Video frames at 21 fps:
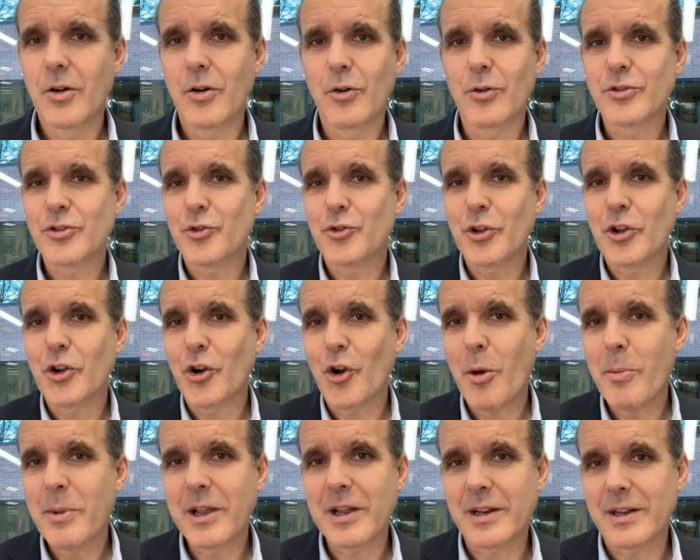Also
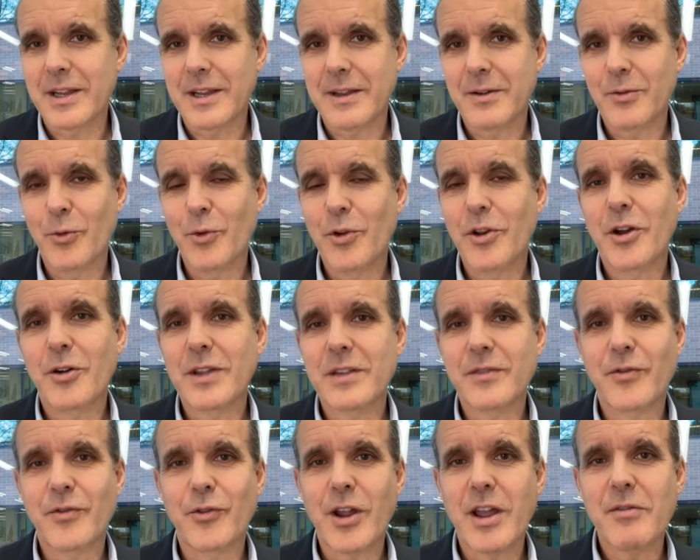economically, we know
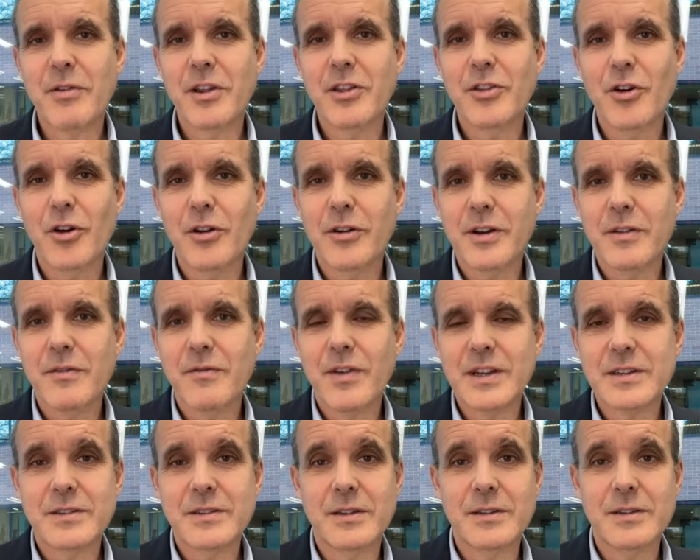that for every dollar
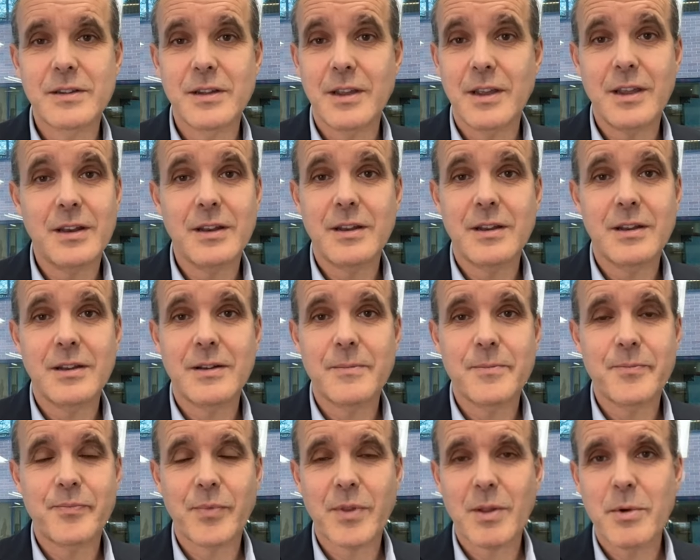invested in
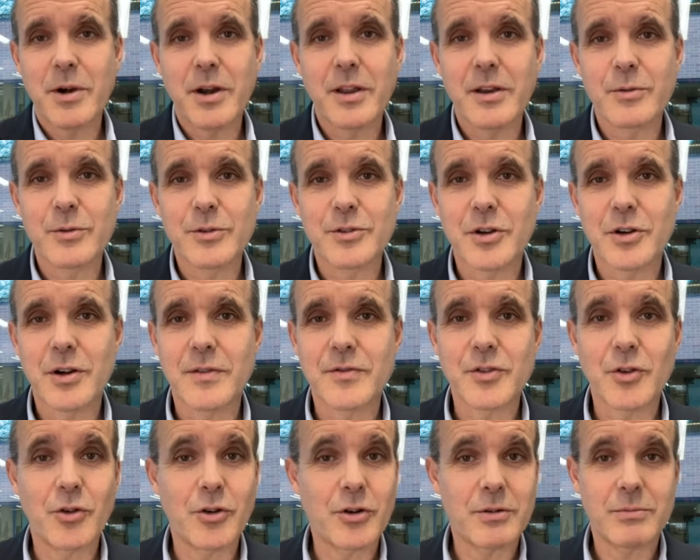marine
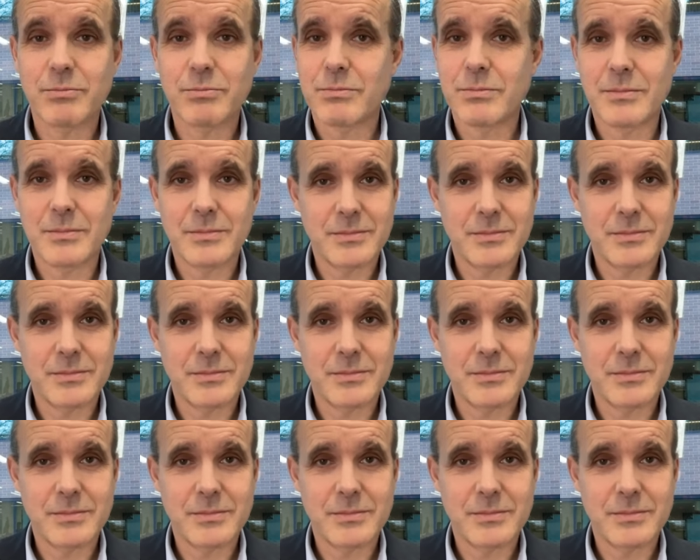reserves, or